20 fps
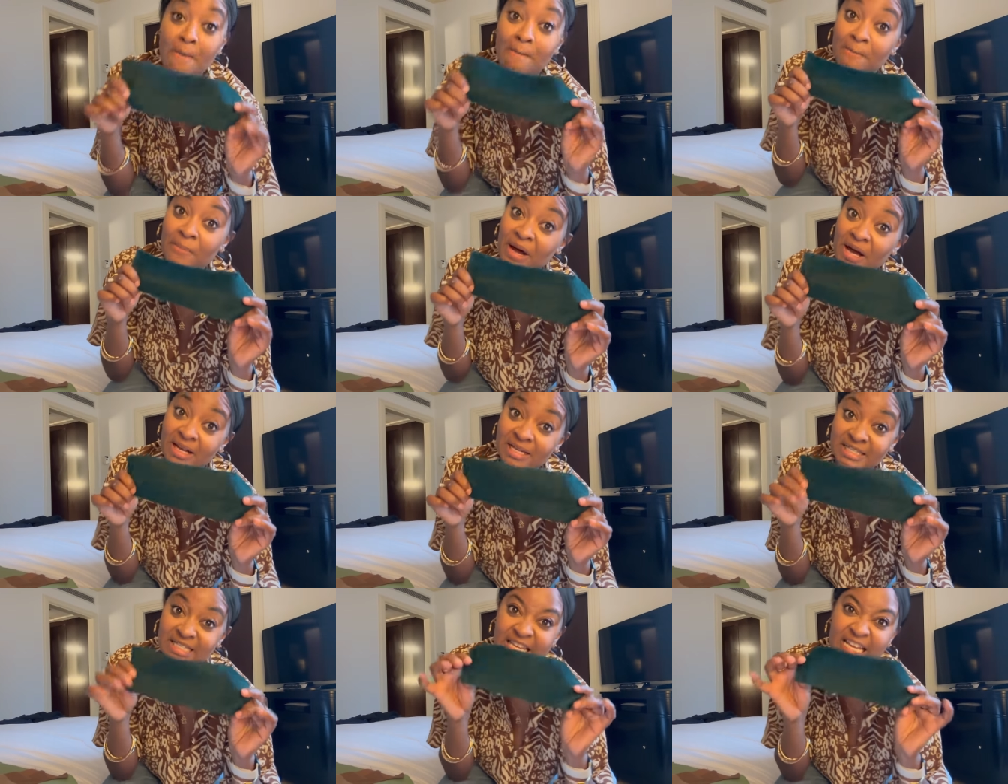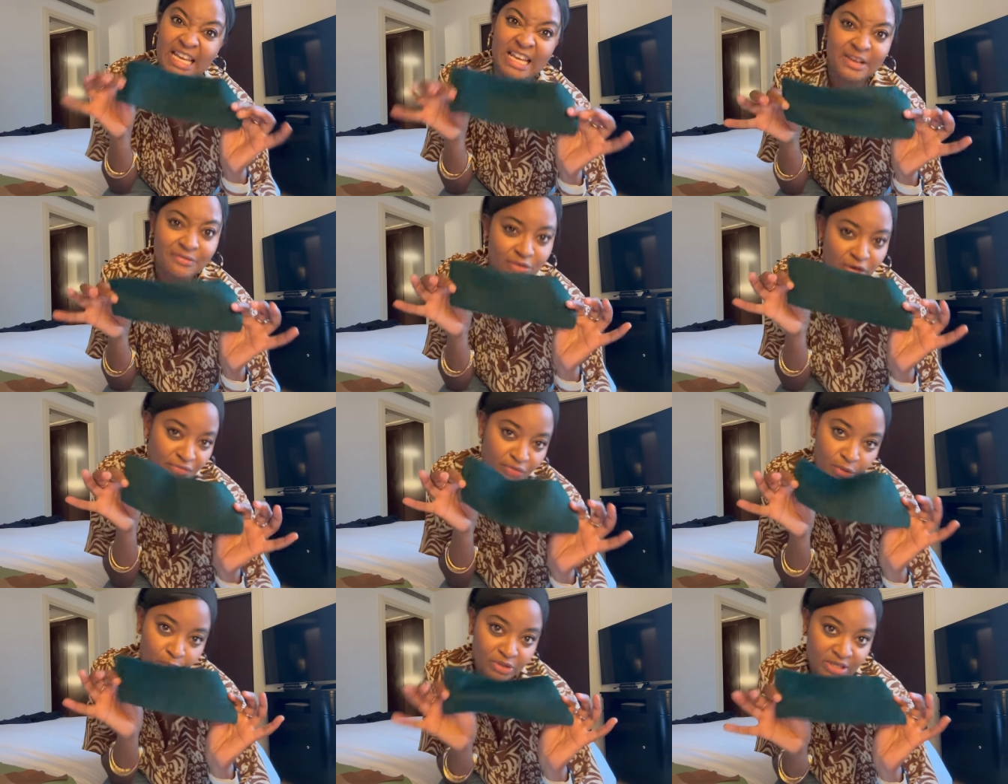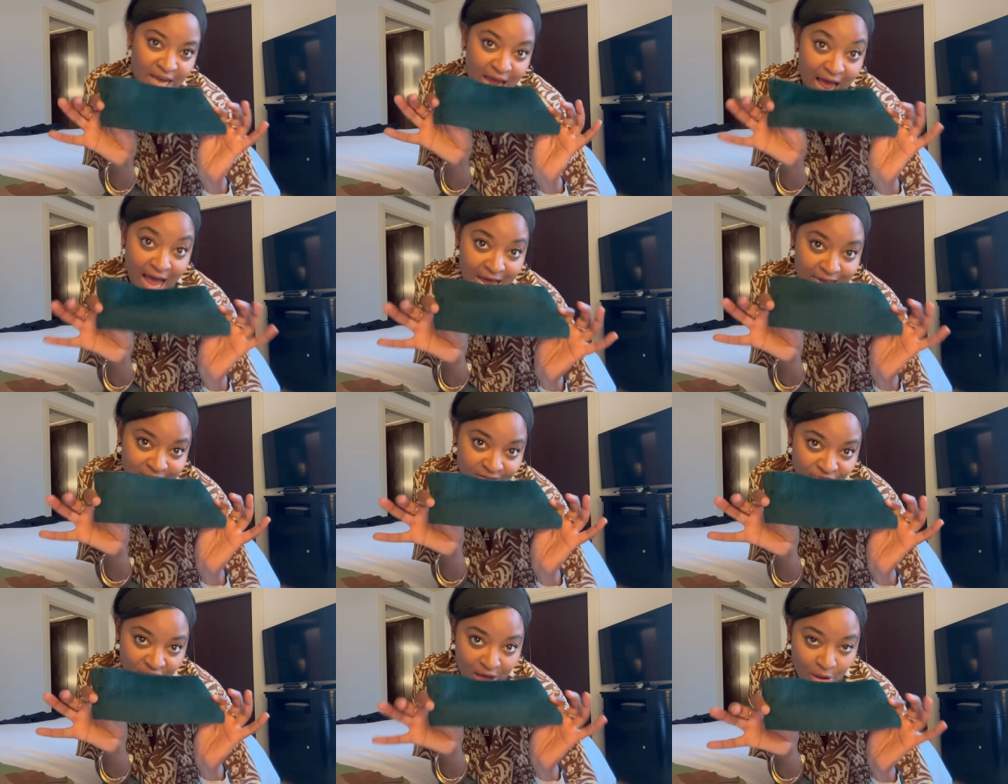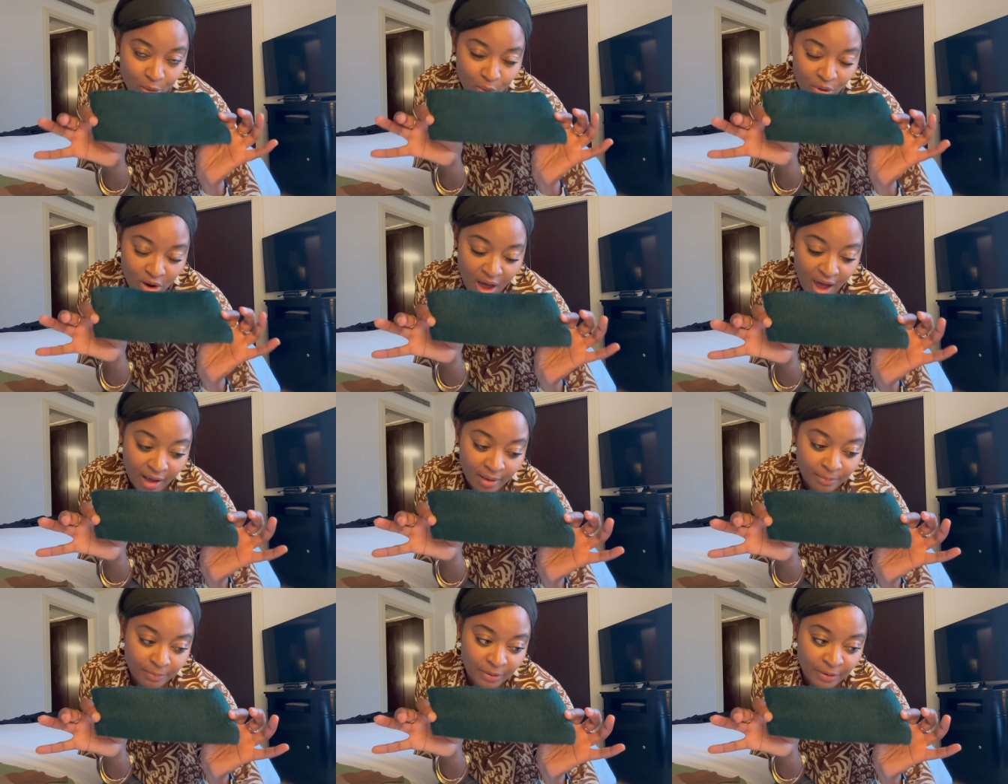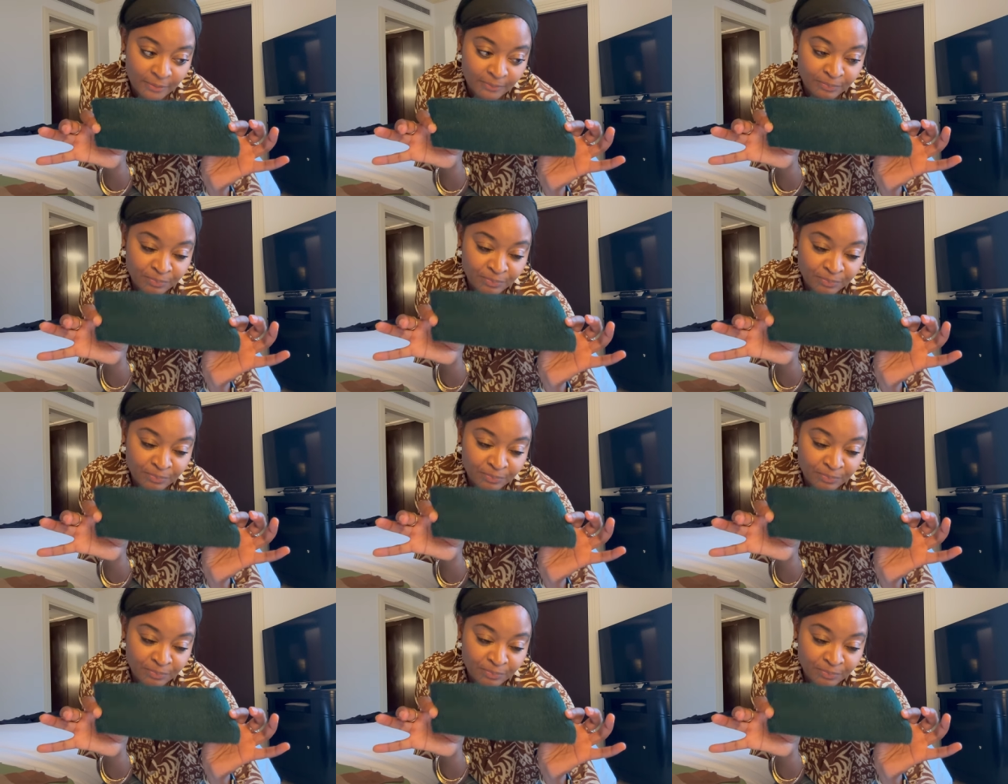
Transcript: But even if you were to add that all up,